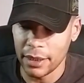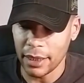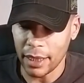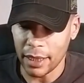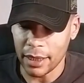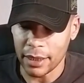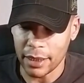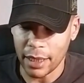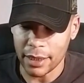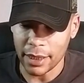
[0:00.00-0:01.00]

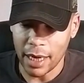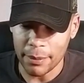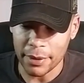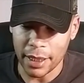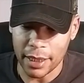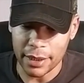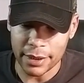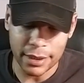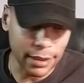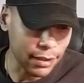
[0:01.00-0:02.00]
And on top of that,
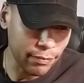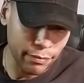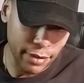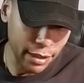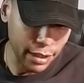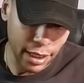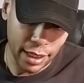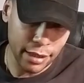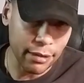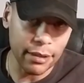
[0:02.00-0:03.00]
this thing is very
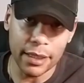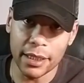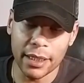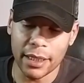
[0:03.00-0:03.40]
accurate.